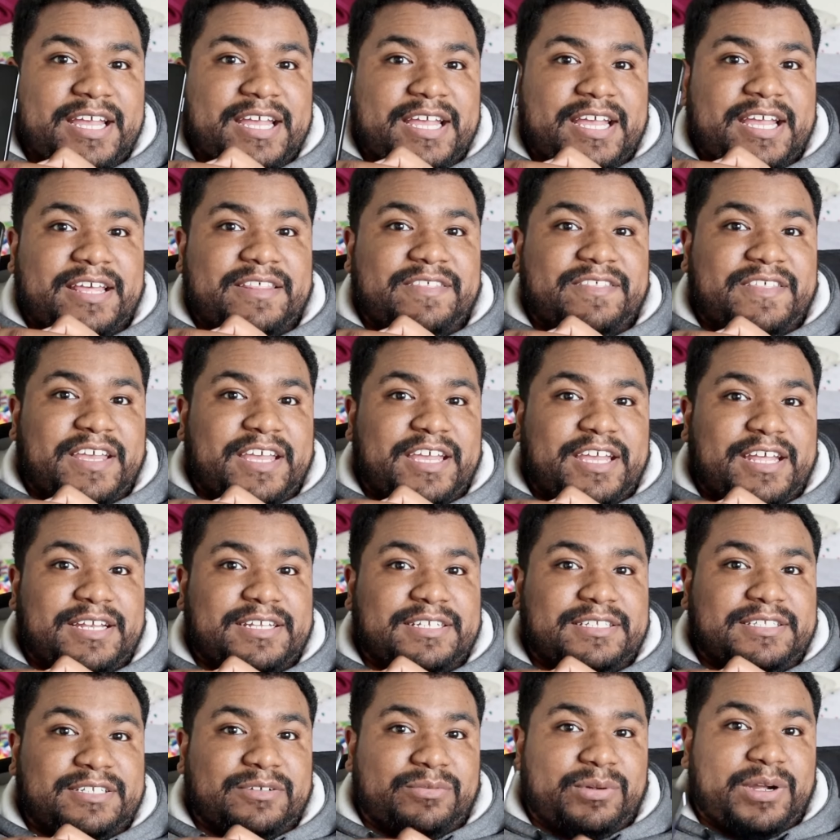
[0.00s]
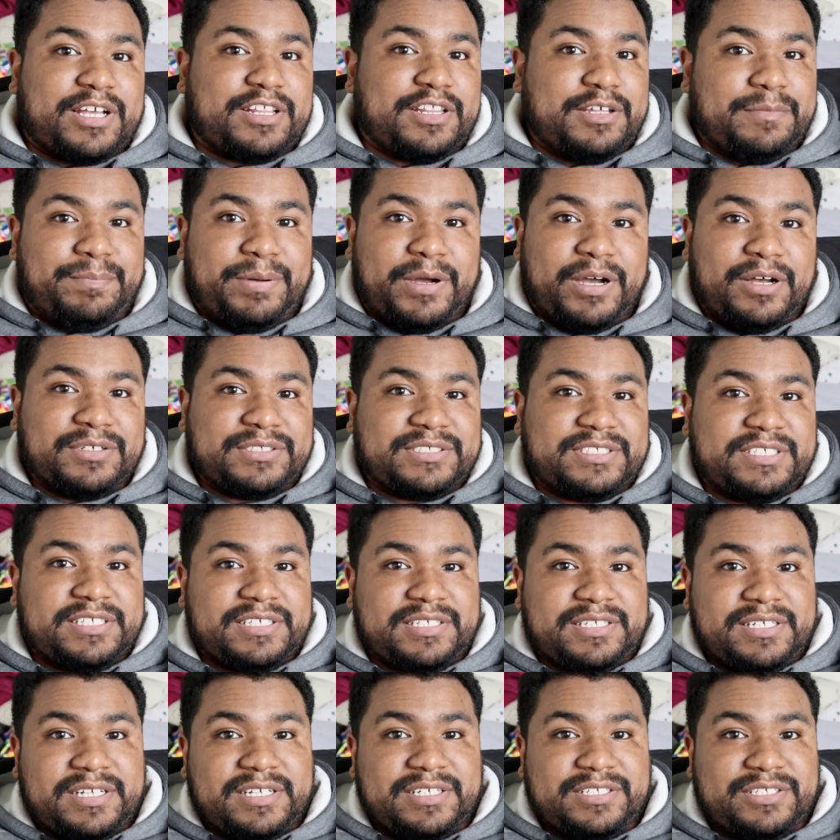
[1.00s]
and then directly post
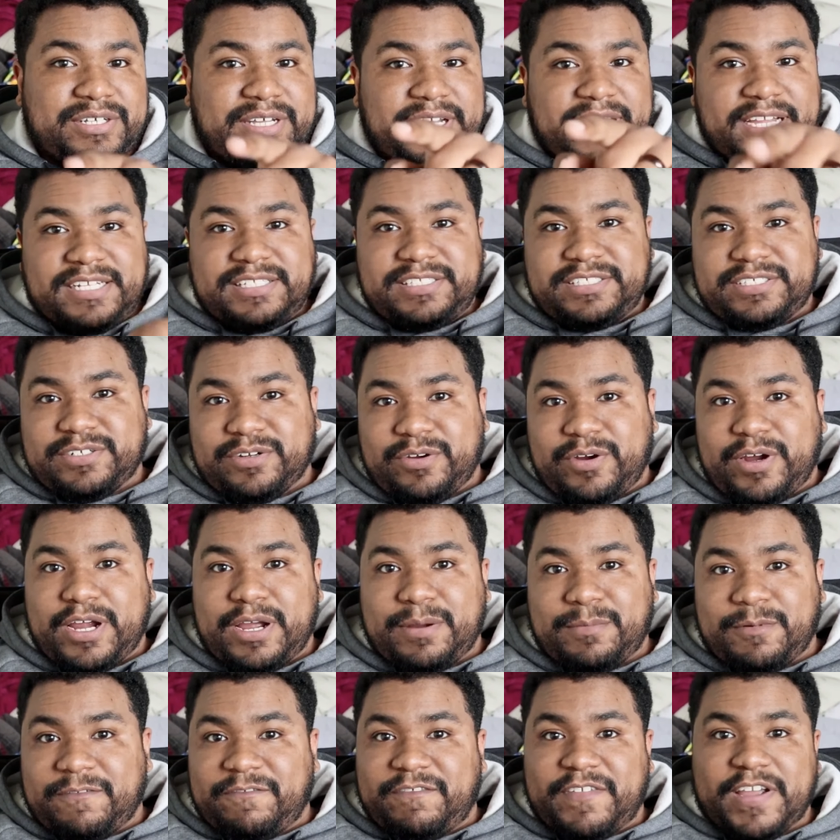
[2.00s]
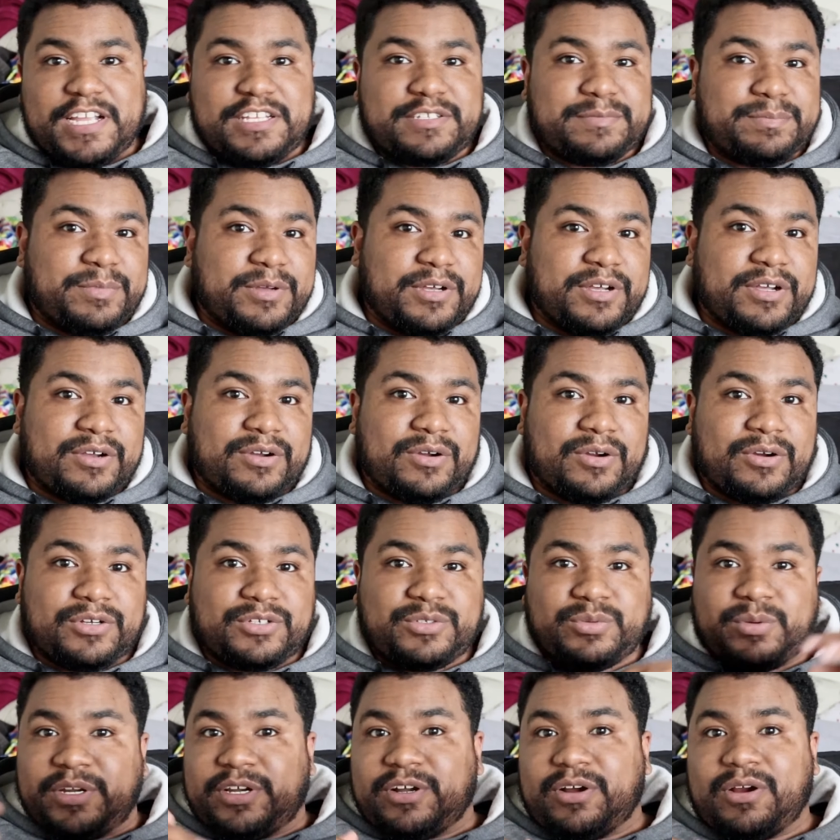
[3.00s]
it to Instagram or Facebook or
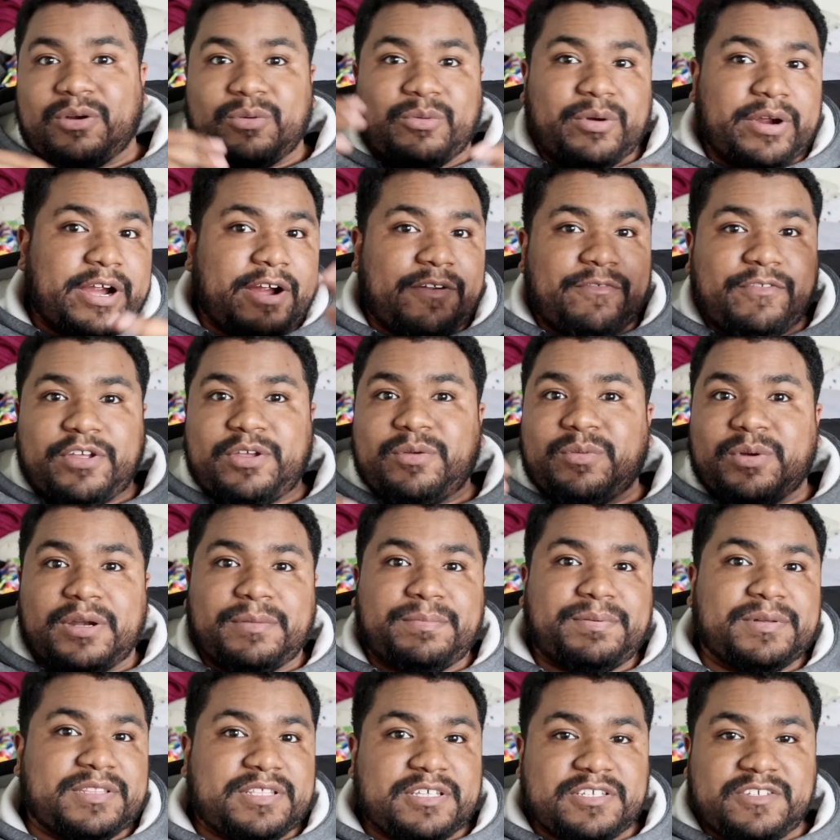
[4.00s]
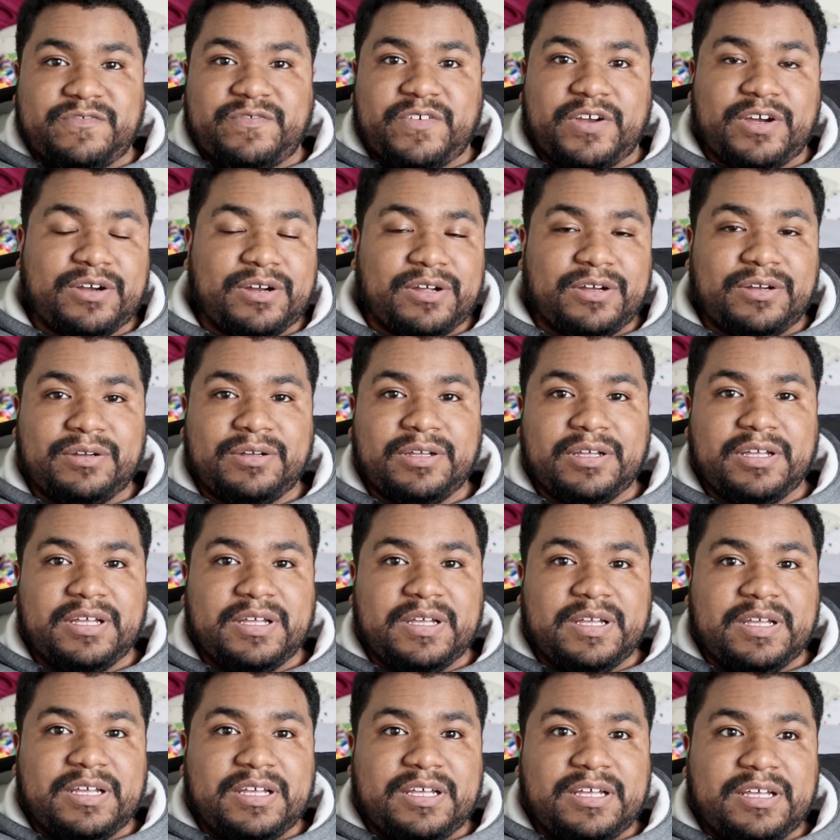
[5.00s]
Twitter or wherever you want to put this photo.
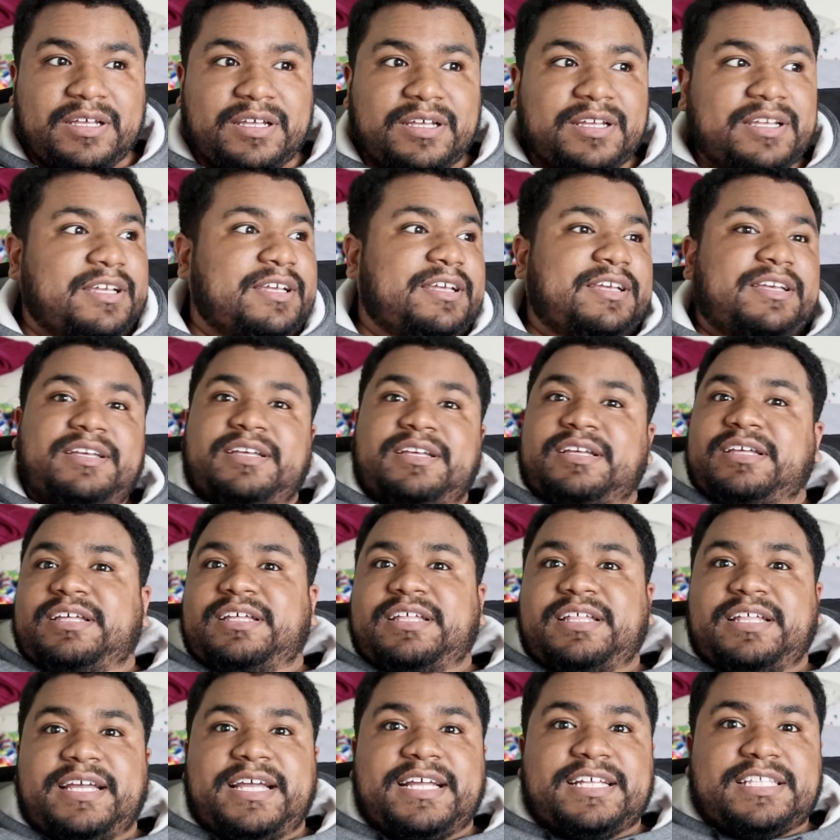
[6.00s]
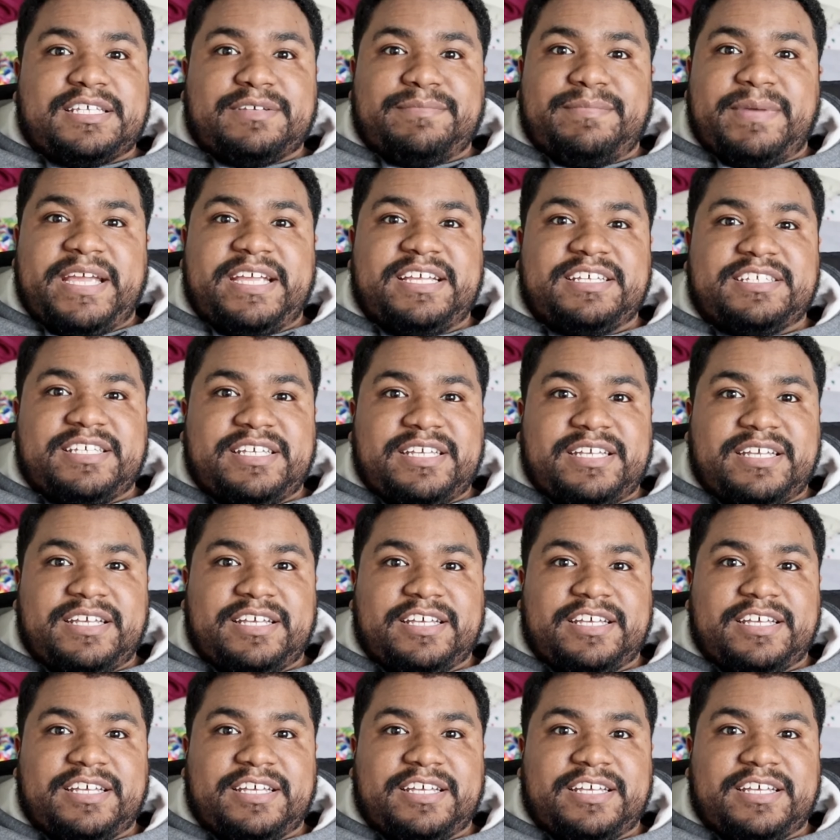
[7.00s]
That's amazing.